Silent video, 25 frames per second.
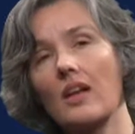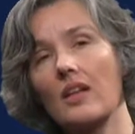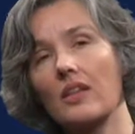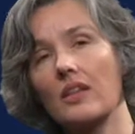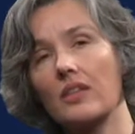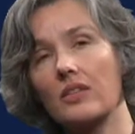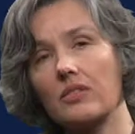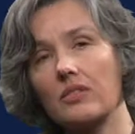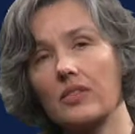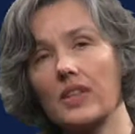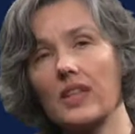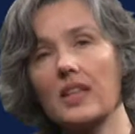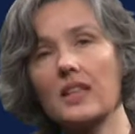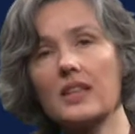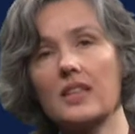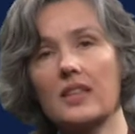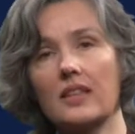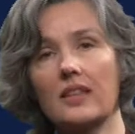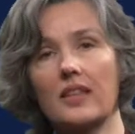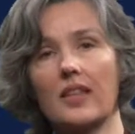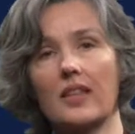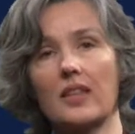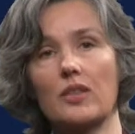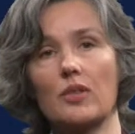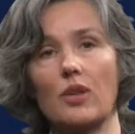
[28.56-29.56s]
The reason
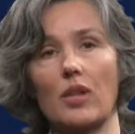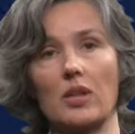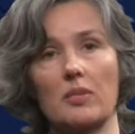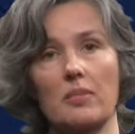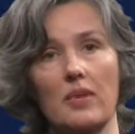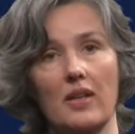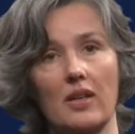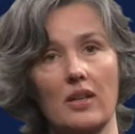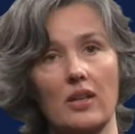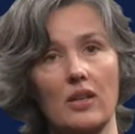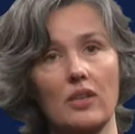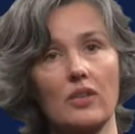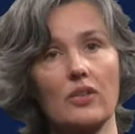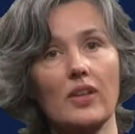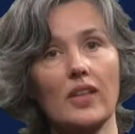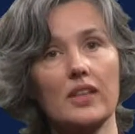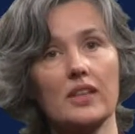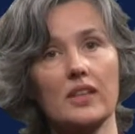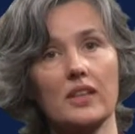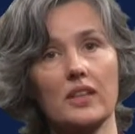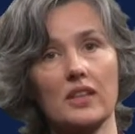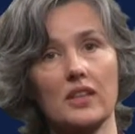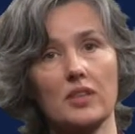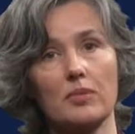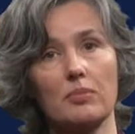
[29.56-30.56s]
that quantum error correction
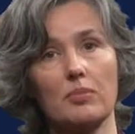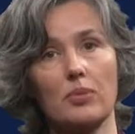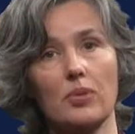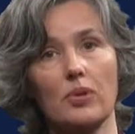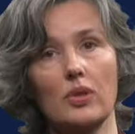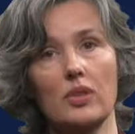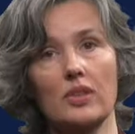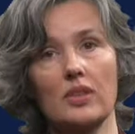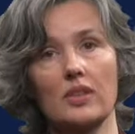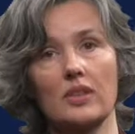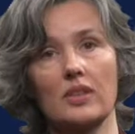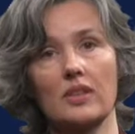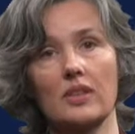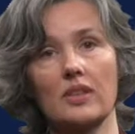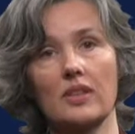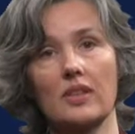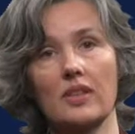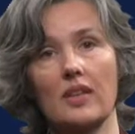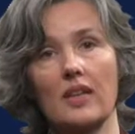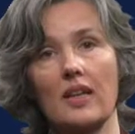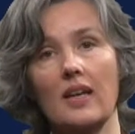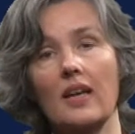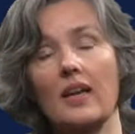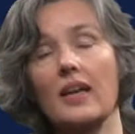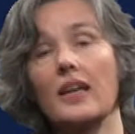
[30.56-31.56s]
is important
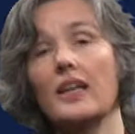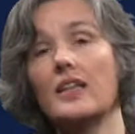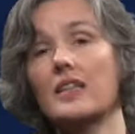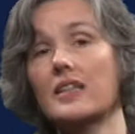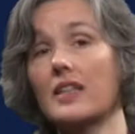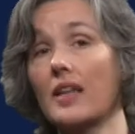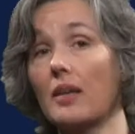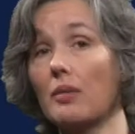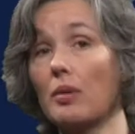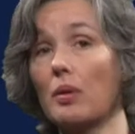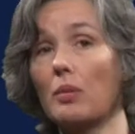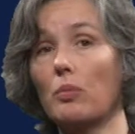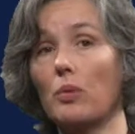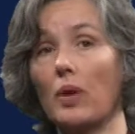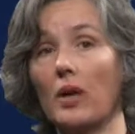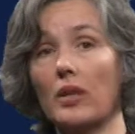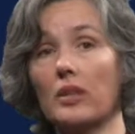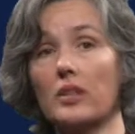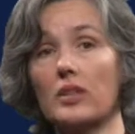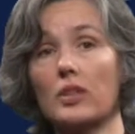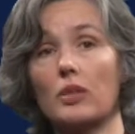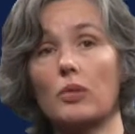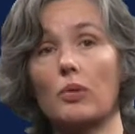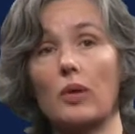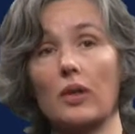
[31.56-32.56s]
is that we
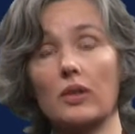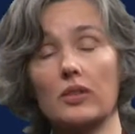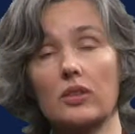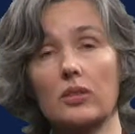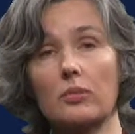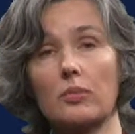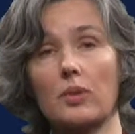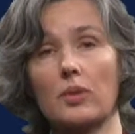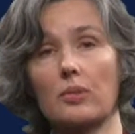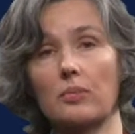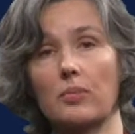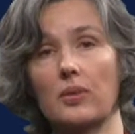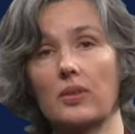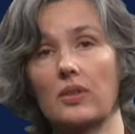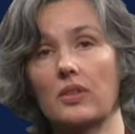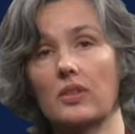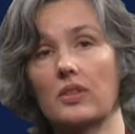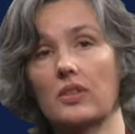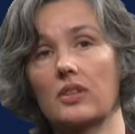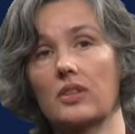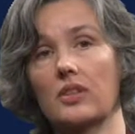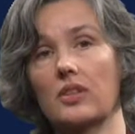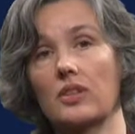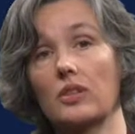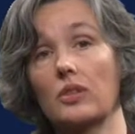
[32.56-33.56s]
want quantum
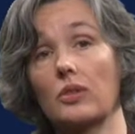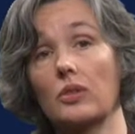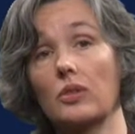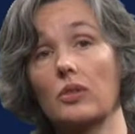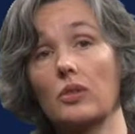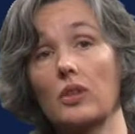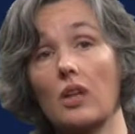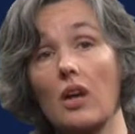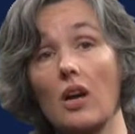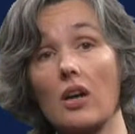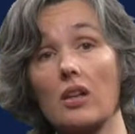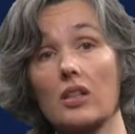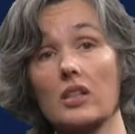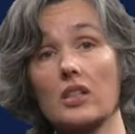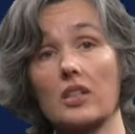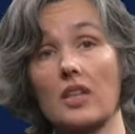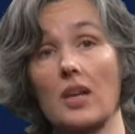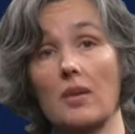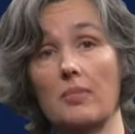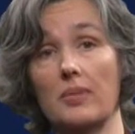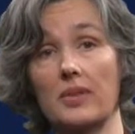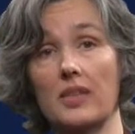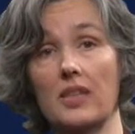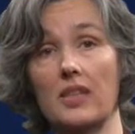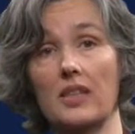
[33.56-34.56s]
computers to do large
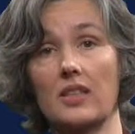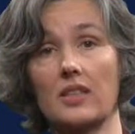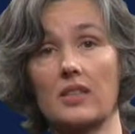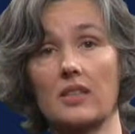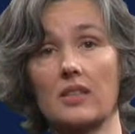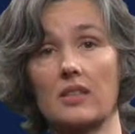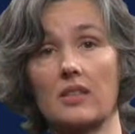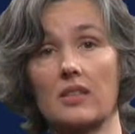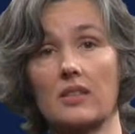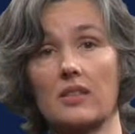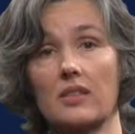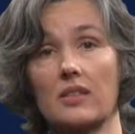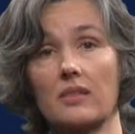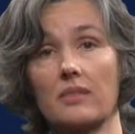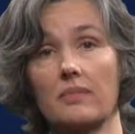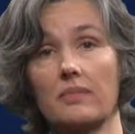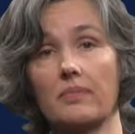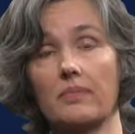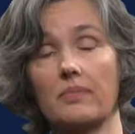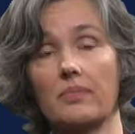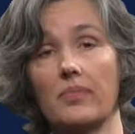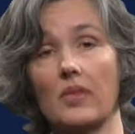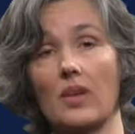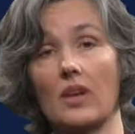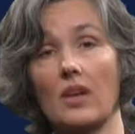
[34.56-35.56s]
computations.
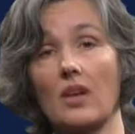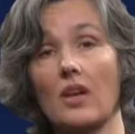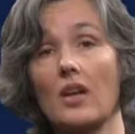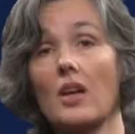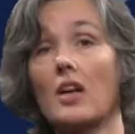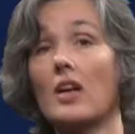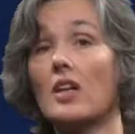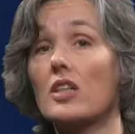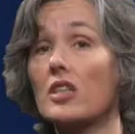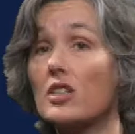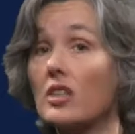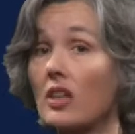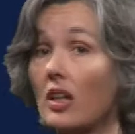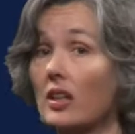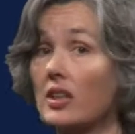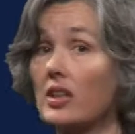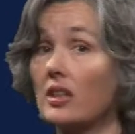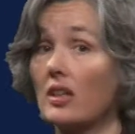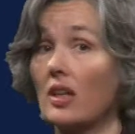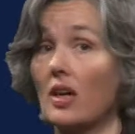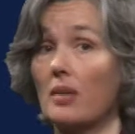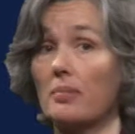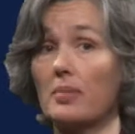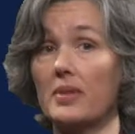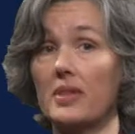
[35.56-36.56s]
Such a
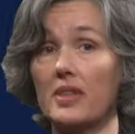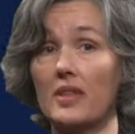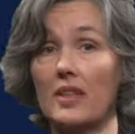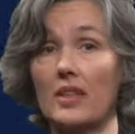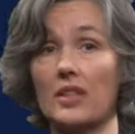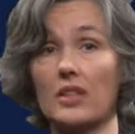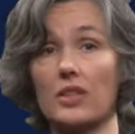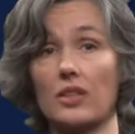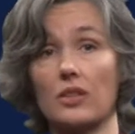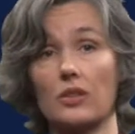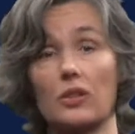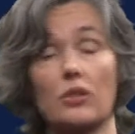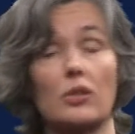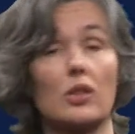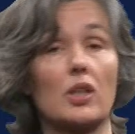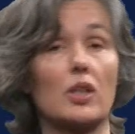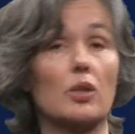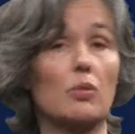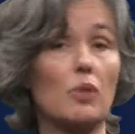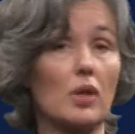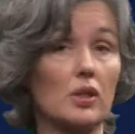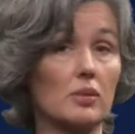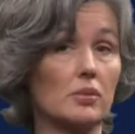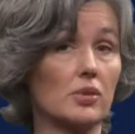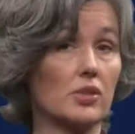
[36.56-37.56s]
computation, or a
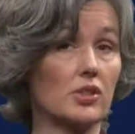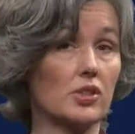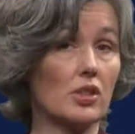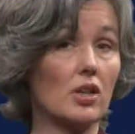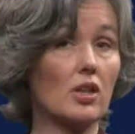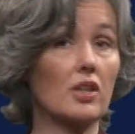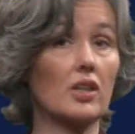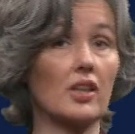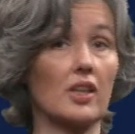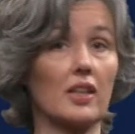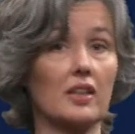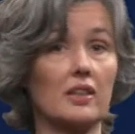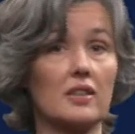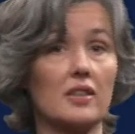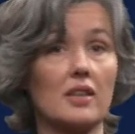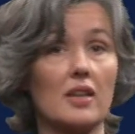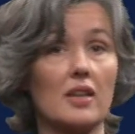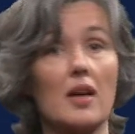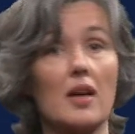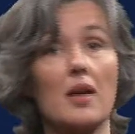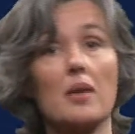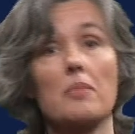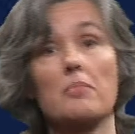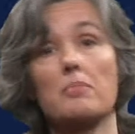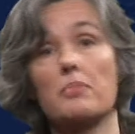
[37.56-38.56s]
quantum circuit,
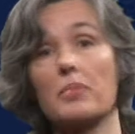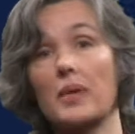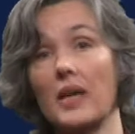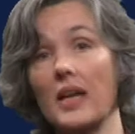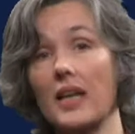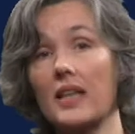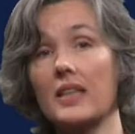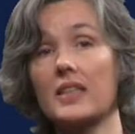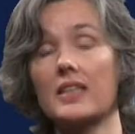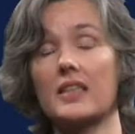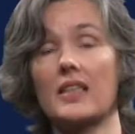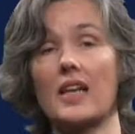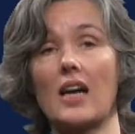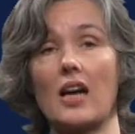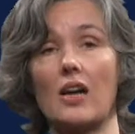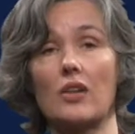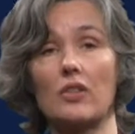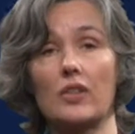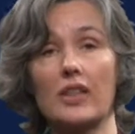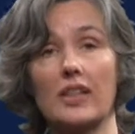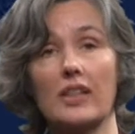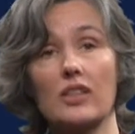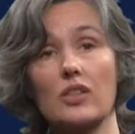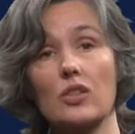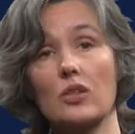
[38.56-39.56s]
breaks down
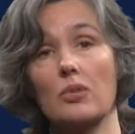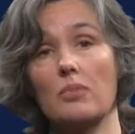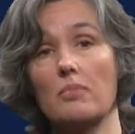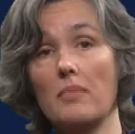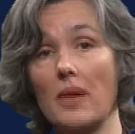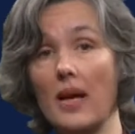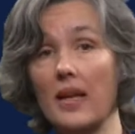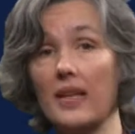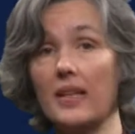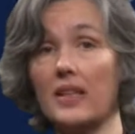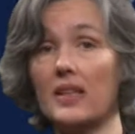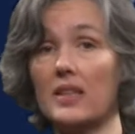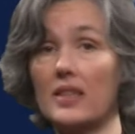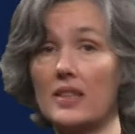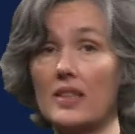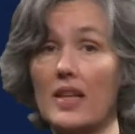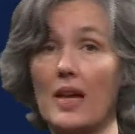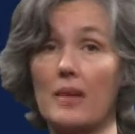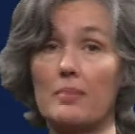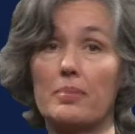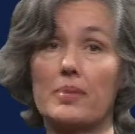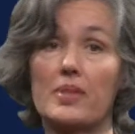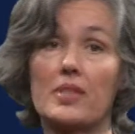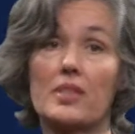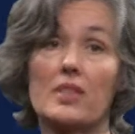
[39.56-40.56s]
into many
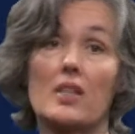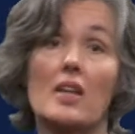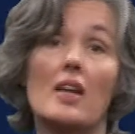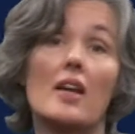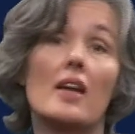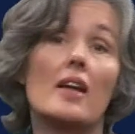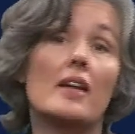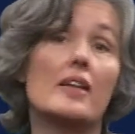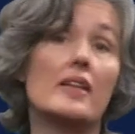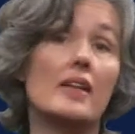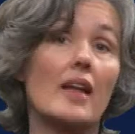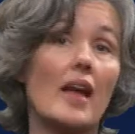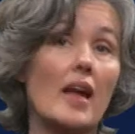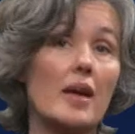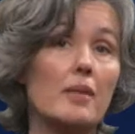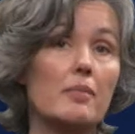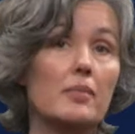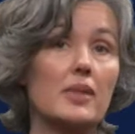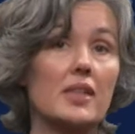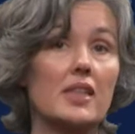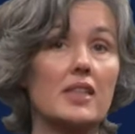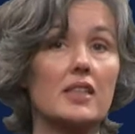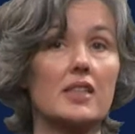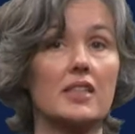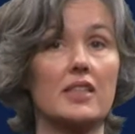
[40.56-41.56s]
steps,
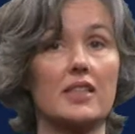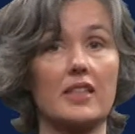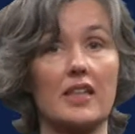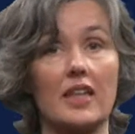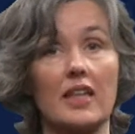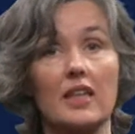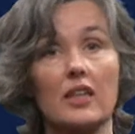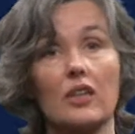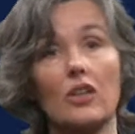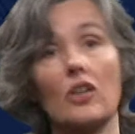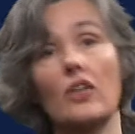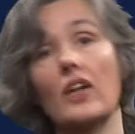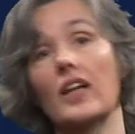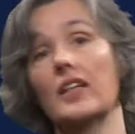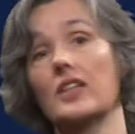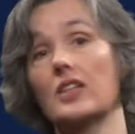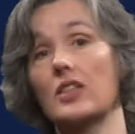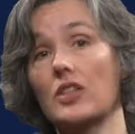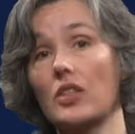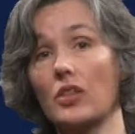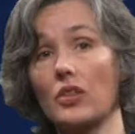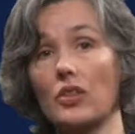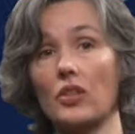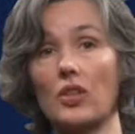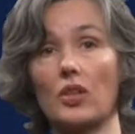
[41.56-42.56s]
namely single and
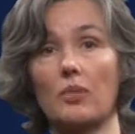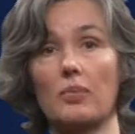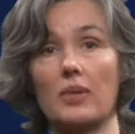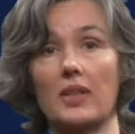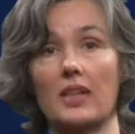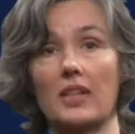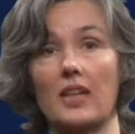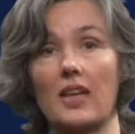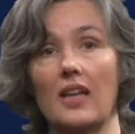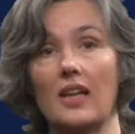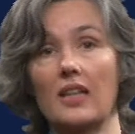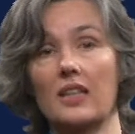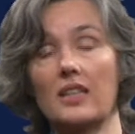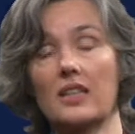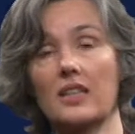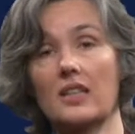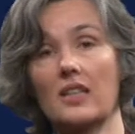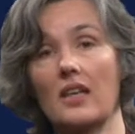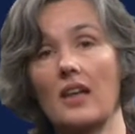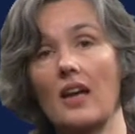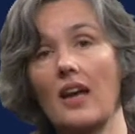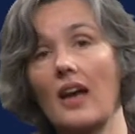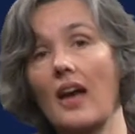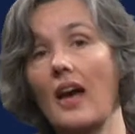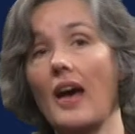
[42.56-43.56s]
two-qubit gates,
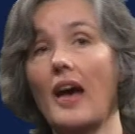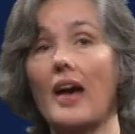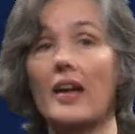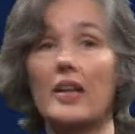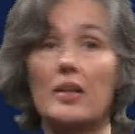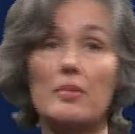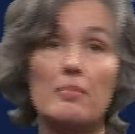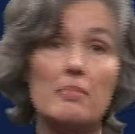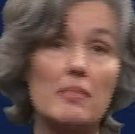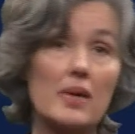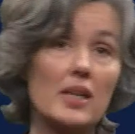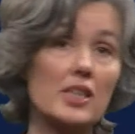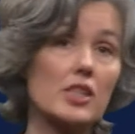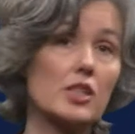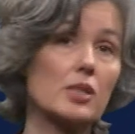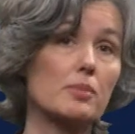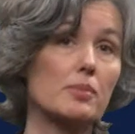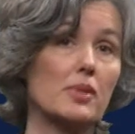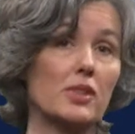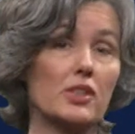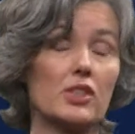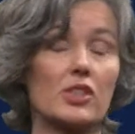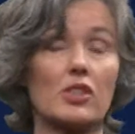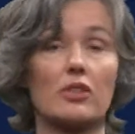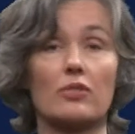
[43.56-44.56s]
and the
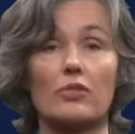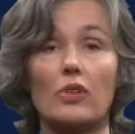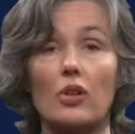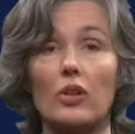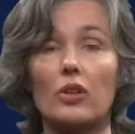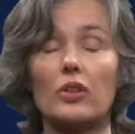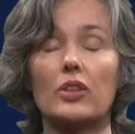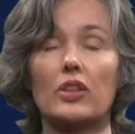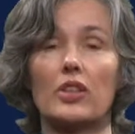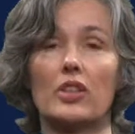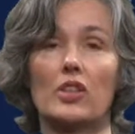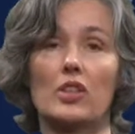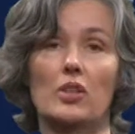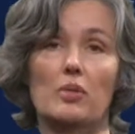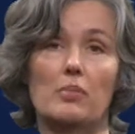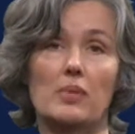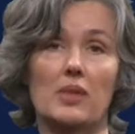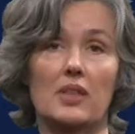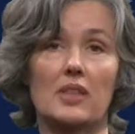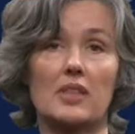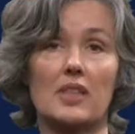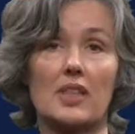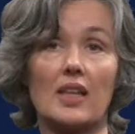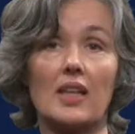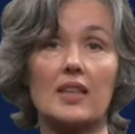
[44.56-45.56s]
measurements of all the
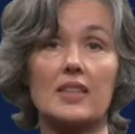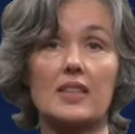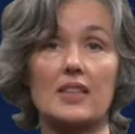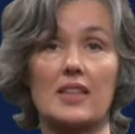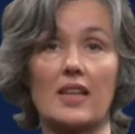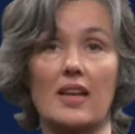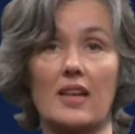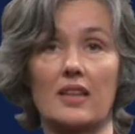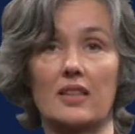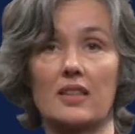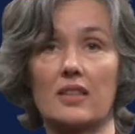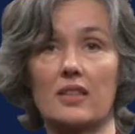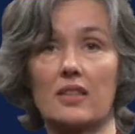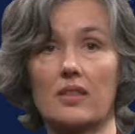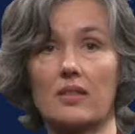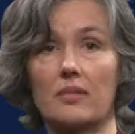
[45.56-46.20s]
qubits at the end.